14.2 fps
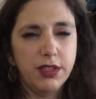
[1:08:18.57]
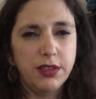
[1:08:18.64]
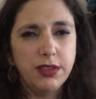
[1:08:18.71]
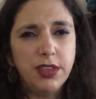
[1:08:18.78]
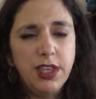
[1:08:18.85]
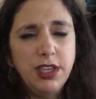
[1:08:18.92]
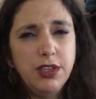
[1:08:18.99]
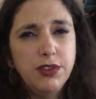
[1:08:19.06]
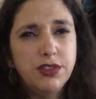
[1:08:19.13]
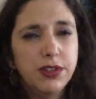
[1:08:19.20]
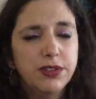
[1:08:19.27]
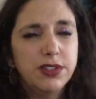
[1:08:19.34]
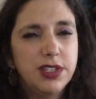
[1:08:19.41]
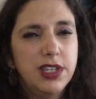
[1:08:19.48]
Thank you,
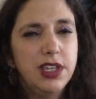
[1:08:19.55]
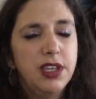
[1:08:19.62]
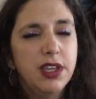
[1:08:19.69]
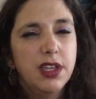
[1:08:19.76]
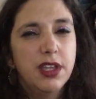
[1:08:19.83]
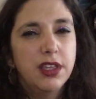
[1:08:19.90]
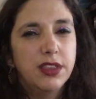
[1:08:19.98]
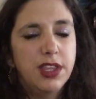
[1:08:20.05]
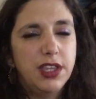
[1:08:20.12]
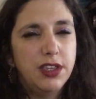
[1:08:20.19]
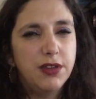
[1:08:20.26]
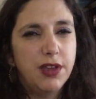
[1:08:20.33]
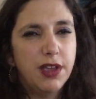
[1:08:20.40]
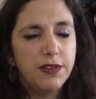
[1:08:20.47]
Jonesy.
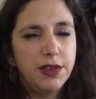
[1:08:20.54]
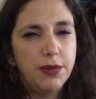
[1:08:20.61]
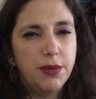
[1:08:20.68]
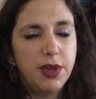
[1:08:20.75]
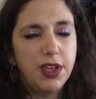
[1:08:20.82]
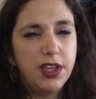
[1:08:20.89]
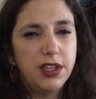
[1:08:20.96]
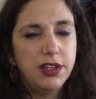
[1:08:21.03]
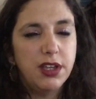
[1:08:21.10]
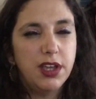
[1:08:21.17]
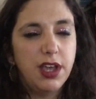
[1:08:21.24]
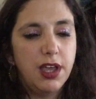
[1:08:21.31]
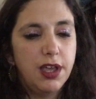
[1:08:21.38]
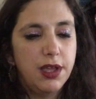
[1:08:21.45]
Thank you, everyone.
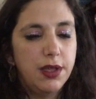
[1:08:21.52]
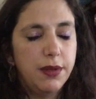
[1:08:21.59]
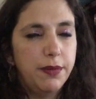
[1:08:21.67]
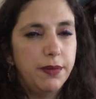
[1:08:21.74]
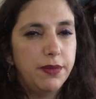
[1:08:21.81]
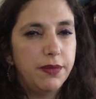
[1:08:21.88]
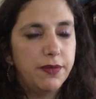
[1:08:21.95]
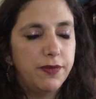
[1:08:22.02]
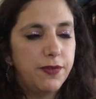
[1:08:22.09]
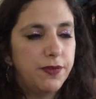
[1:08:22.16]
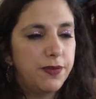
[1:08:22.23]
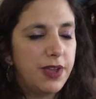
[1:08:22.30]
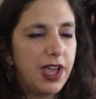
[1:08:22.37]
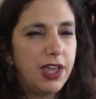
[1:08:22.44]

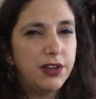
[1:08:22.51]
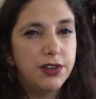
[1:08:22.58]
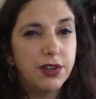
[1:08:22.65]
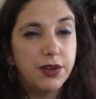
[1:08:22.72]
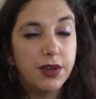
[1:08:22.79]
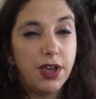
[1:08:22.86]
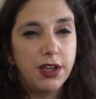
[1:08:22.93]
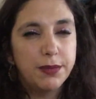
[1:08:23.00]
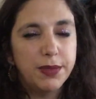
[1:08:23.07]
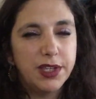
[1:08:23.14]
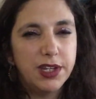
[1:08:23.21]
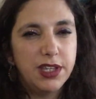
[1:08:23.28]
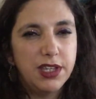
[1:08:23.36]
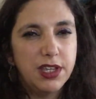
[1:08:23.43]
I don't know. I'm
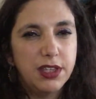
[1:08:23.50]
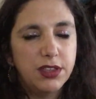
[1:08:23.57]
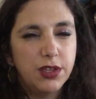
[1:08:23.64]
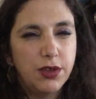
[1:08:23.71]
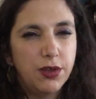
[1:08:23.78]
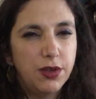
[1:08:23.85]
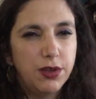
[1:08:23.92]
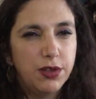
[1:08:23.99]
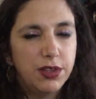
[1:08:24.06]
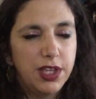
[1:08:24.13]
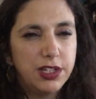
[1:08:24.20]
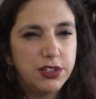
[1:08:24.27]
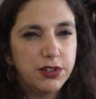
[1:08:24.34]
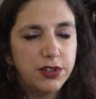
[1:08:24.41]
going to get the whole
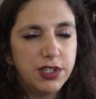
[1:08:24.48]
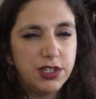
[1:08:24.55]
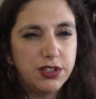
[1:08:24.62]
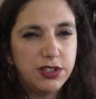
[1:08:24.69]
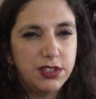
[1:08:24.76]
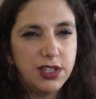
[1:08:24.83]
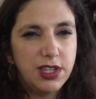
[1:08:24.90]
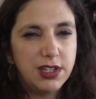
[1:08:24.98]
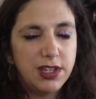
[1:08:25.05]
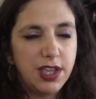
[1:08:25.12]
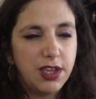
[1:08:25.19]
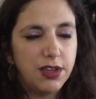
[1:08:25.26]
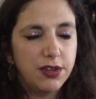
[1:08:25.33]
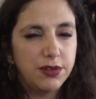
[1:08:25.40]
like donation thing
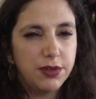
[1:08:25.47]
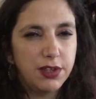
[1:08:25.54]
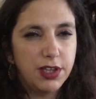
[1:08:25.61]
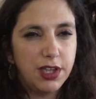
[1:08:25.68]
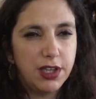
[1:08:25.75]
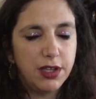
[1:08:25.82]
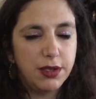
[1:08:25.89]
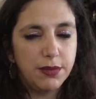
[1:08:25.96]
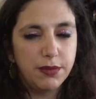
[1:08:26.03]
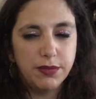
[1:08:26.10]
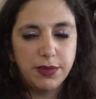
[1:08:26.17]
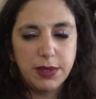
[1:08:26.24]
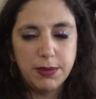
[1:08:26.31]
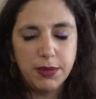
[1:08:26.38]
down.
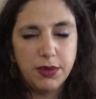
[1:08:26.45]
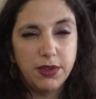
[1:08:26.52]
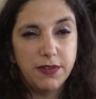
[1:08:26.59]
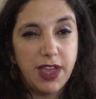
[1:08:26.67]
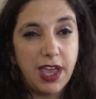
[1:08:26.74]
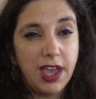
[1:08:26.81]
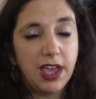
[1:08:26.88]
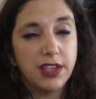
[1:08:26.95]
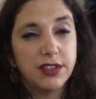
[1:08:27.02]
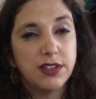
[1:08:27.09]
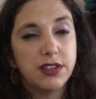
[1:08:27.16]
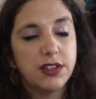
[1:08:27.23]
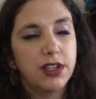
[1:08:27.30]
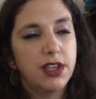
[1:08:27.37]
People who have
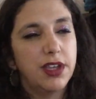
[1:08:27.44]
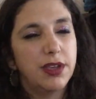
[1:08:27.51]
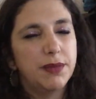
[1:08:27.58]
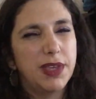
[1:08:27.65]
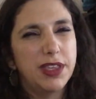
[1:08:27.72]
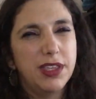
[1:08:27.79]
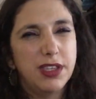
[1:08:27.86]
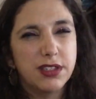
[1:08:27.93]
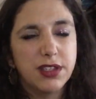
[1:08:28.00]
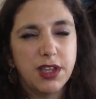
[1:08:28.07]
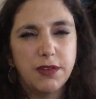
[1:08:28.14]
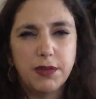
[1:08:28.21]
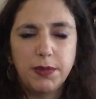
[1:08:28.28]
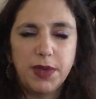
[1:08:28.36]
asked, I think it's
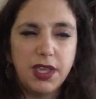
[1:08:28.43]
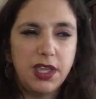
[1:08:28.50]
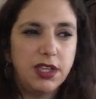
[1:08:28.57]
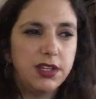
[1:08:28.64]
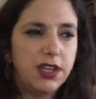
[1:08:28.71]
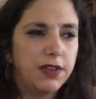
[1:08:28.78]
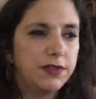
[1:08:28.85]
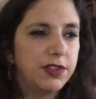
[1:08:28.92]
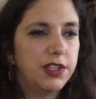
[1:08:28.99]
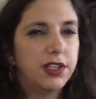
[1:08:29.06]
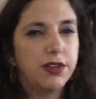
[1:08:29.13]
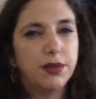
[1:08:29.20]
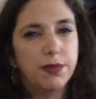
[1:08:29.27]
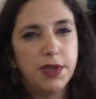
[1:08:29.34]
kind of a pain to have to
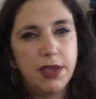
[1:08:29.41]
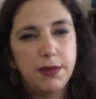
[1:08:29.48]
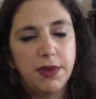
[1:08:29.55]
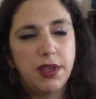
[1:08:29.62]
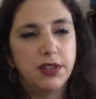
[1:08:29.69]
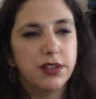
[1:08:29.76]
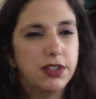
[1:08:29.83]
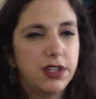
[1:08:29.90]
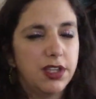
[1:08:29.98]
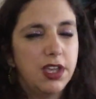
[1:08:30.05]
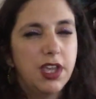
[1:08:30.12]
like go to PayPal. And